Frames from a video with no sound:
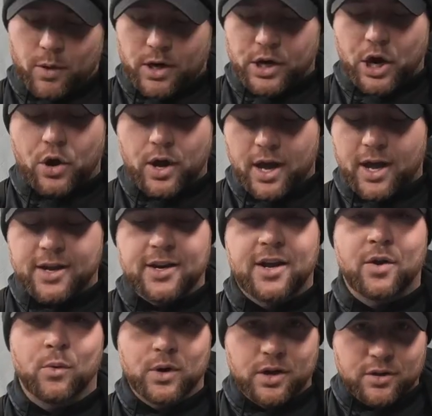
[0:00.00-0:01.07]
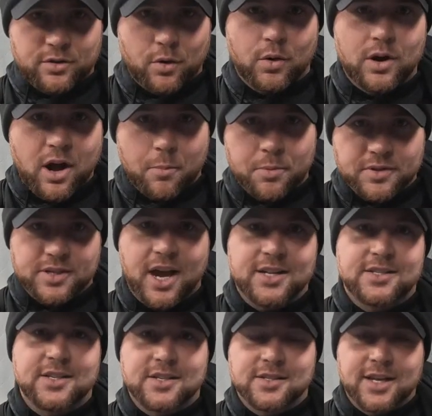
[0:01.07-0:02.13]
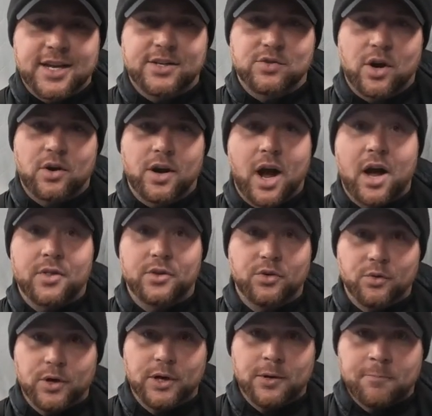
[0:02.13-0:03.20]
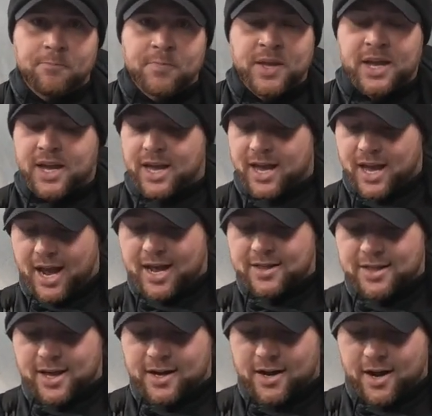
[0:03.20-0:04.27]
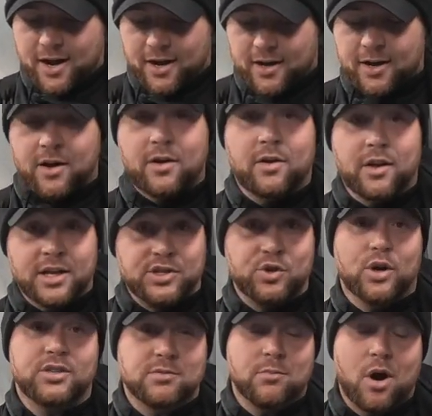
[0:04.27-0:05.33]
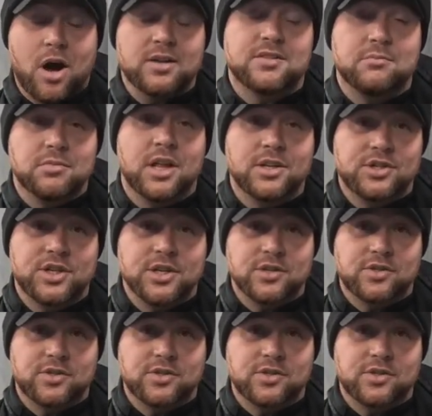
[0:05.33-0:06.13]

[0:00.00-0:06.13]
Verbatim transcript: gonna go ahead, we're gonna throw a couple sides of this lake trout on the grill, and then enjoy some awesome lunch here.